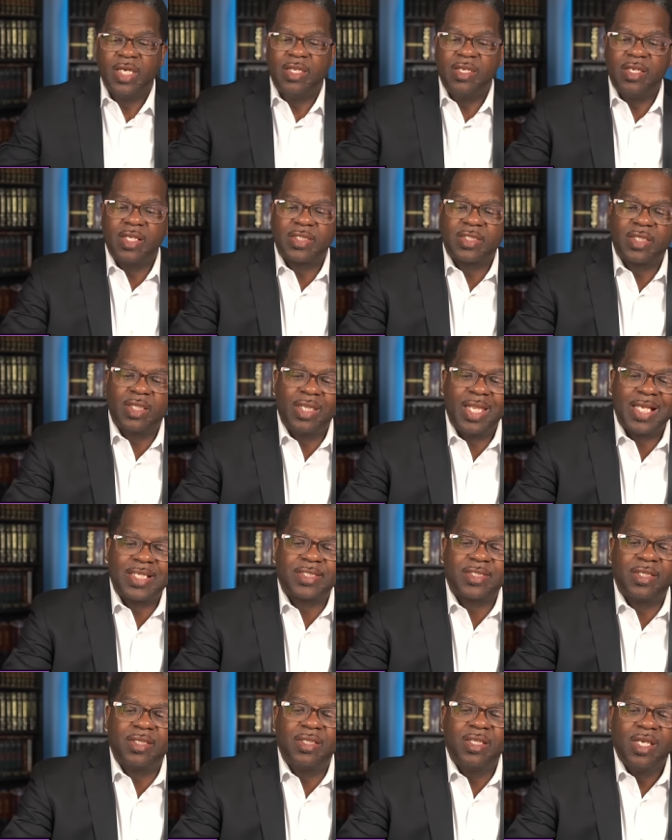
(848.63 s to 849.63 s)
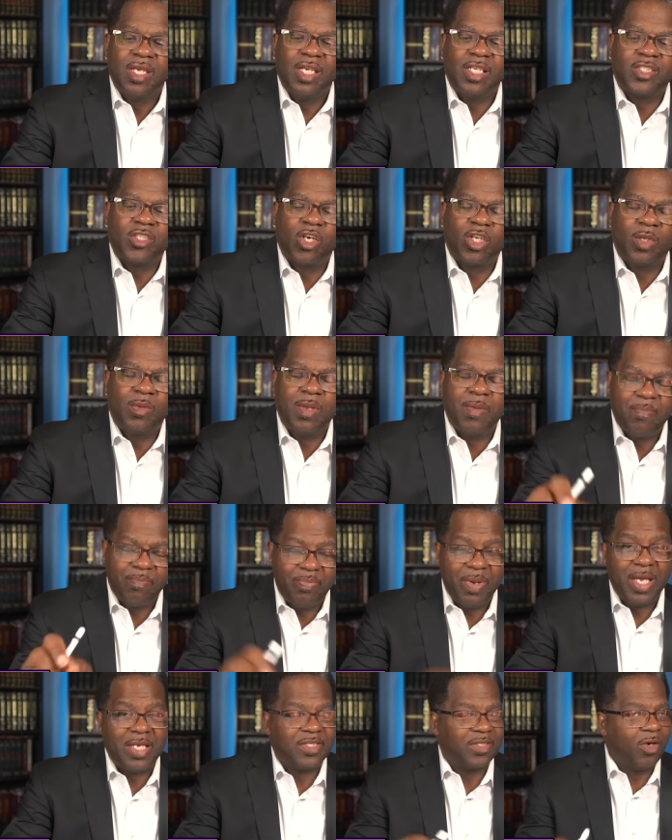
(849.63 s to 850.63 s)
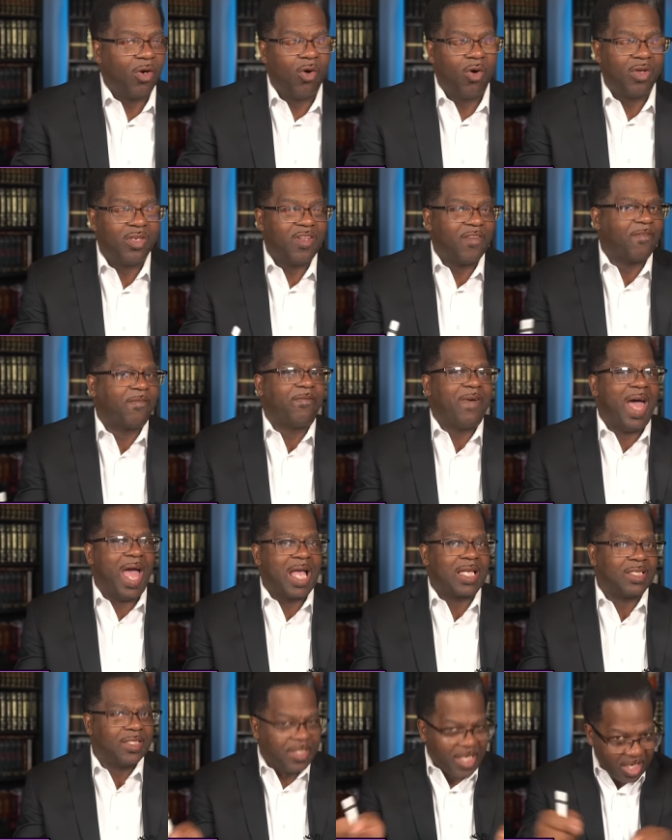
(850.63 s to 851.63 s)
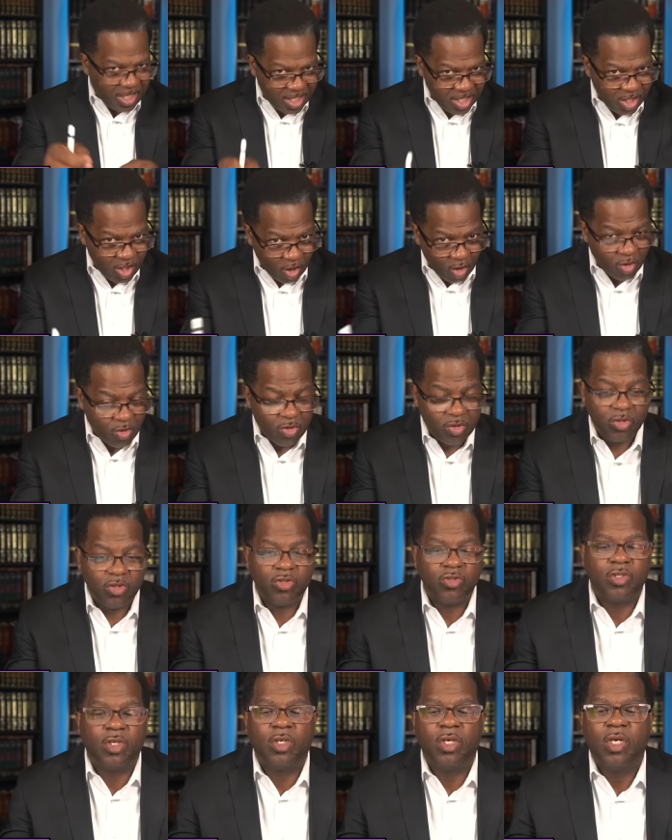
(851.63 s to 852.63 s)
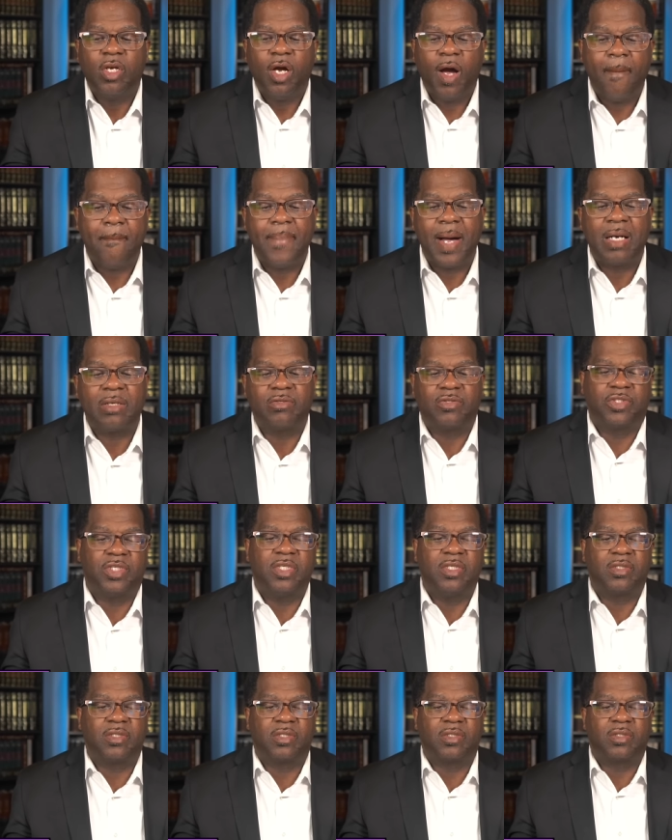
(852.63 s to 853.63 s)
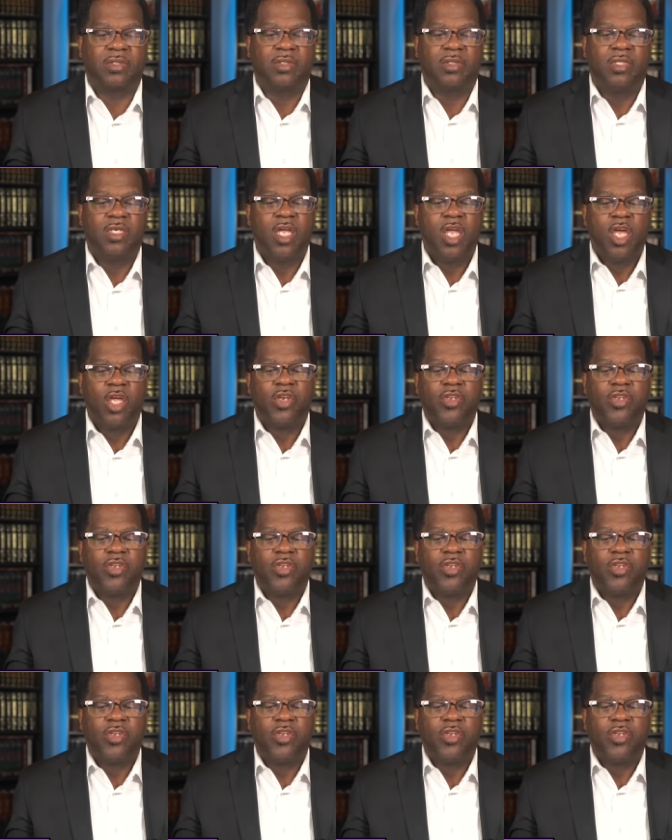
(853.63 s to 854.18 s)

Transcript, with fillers: in this lesson is going to be based on the fact that he heard about Jesus.